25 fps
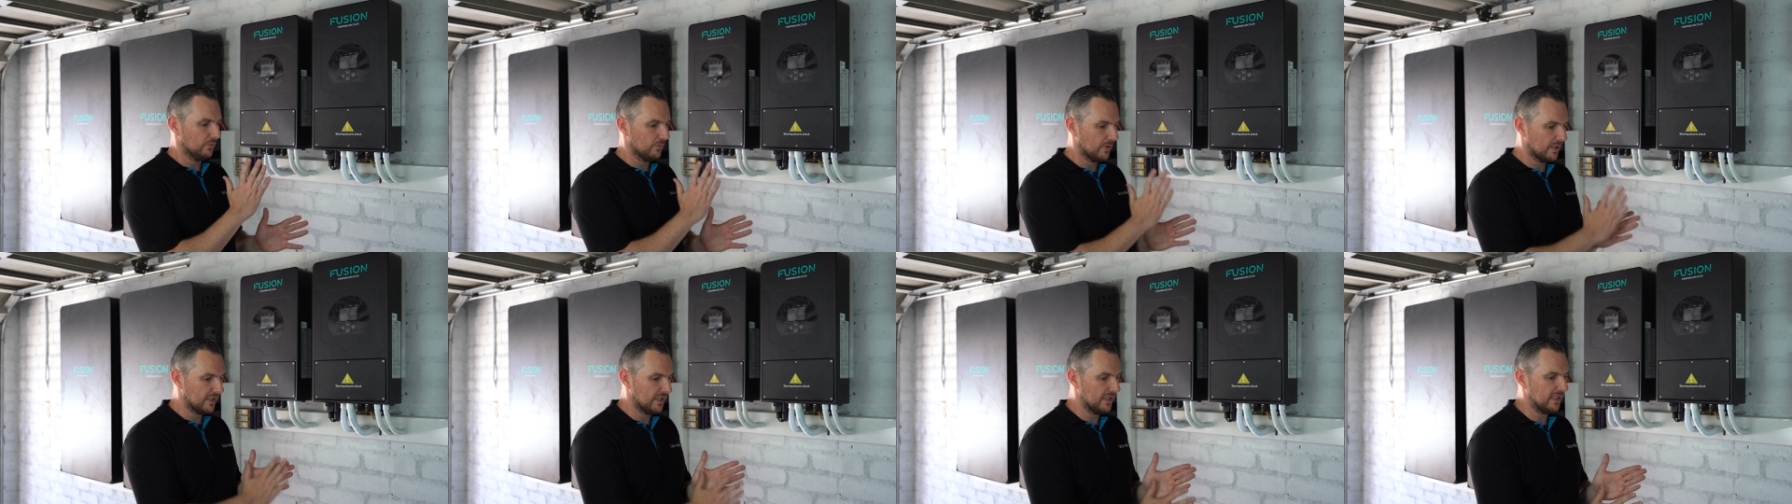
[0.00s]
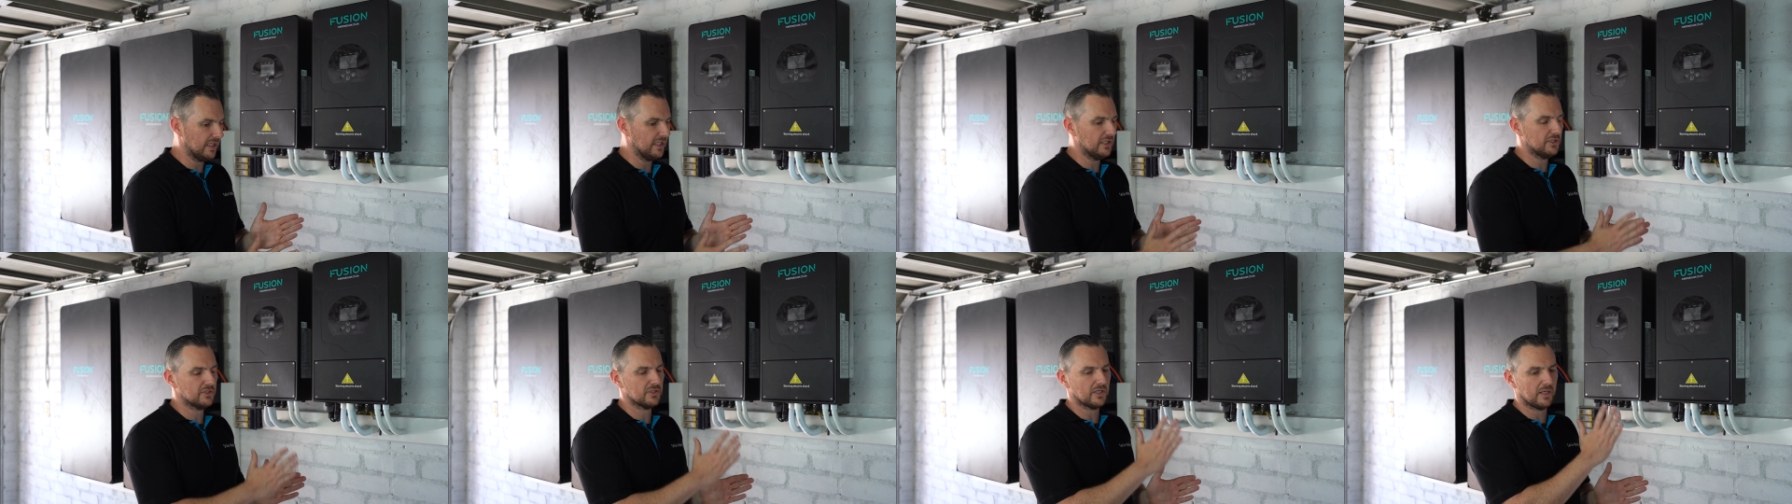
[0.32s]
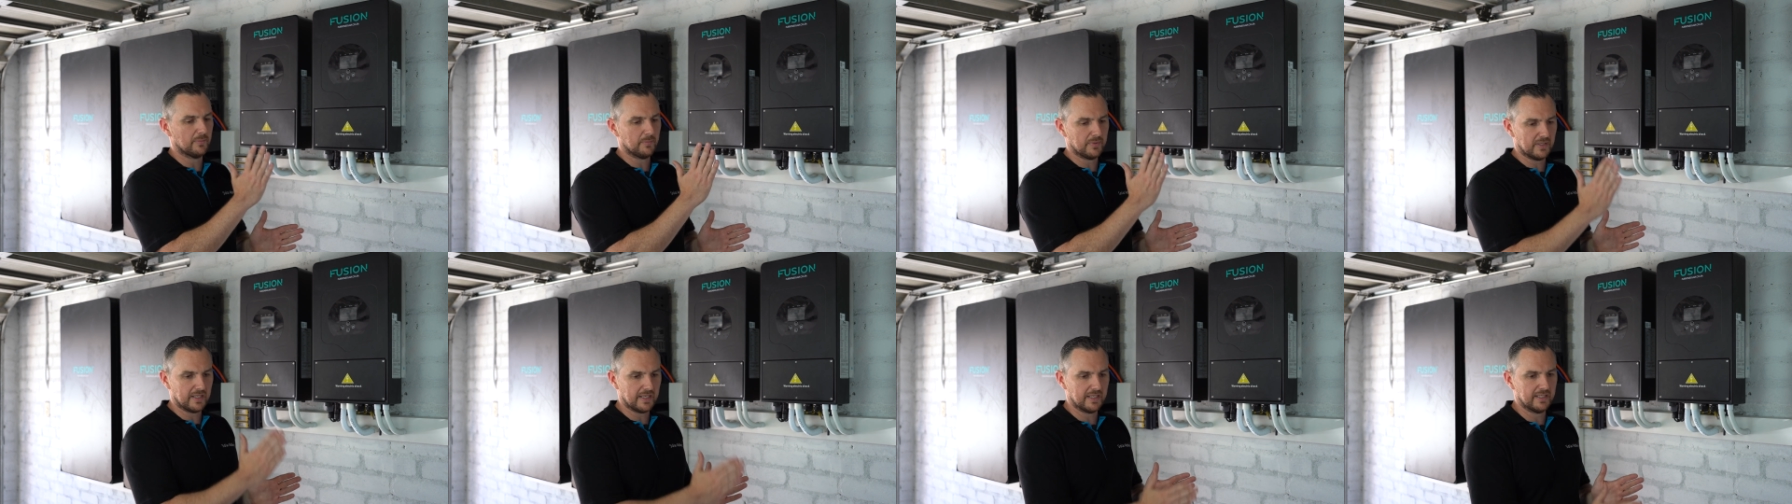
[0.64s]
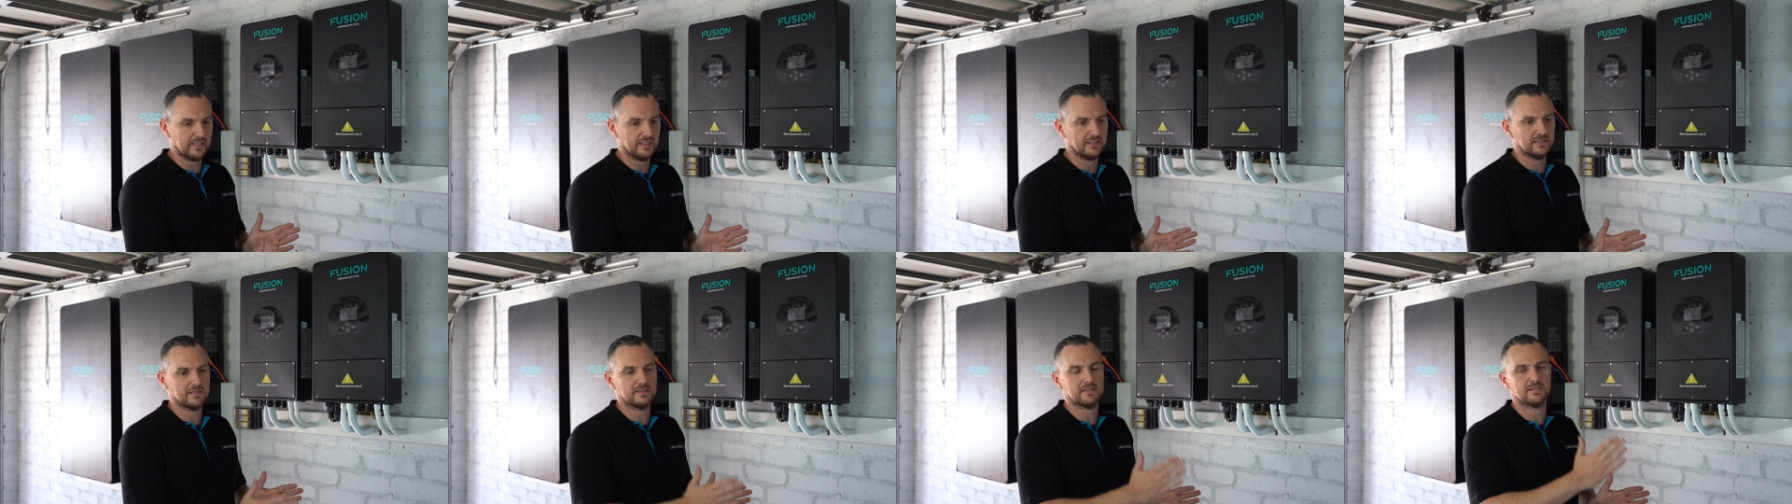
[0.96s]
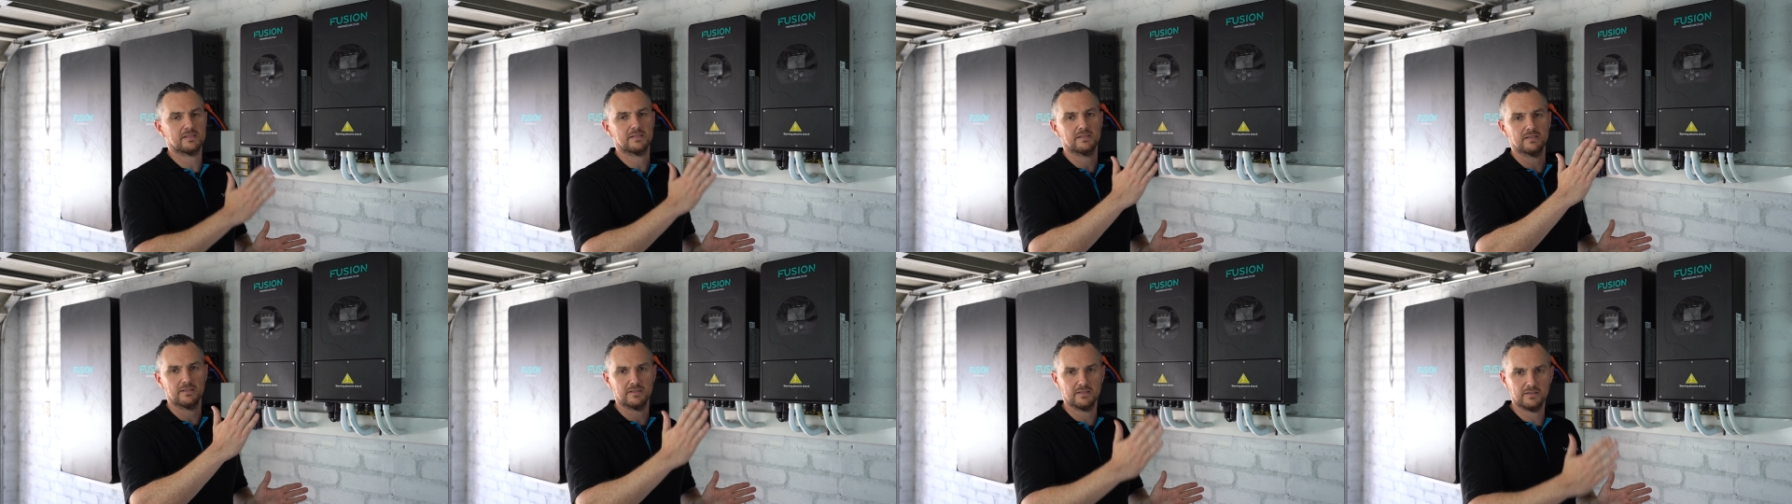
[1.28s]
running each
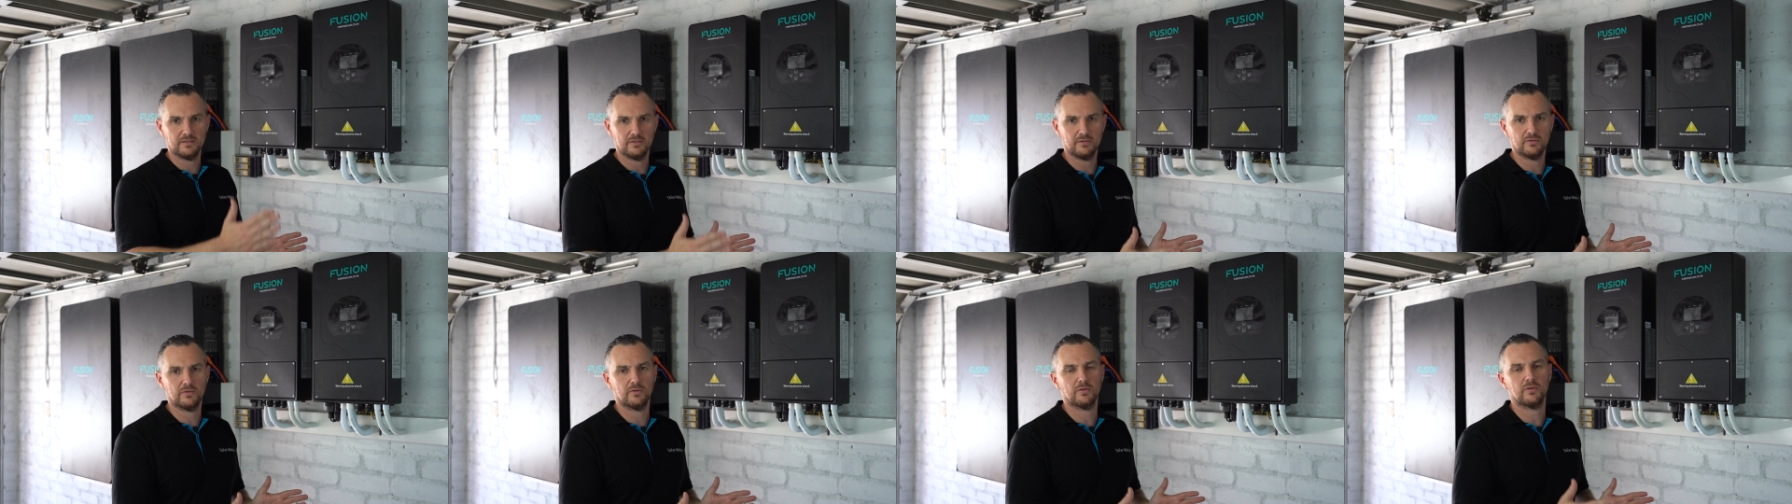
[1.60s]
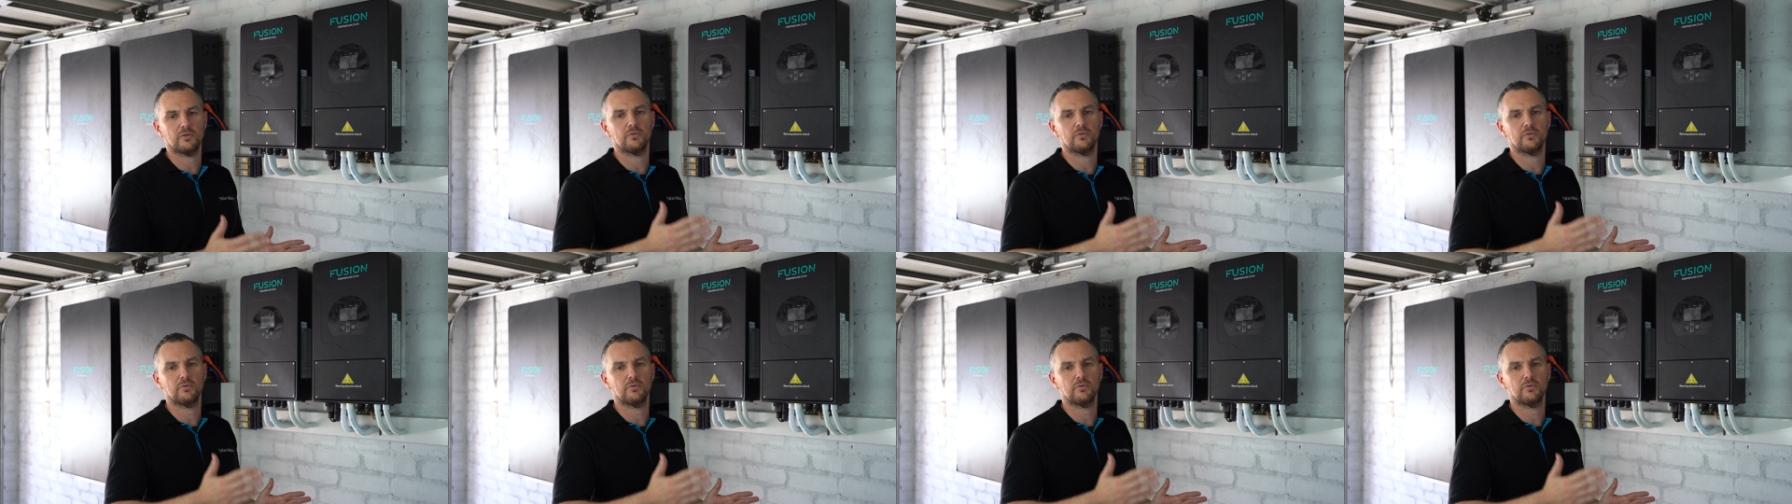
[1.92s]
appliance you know,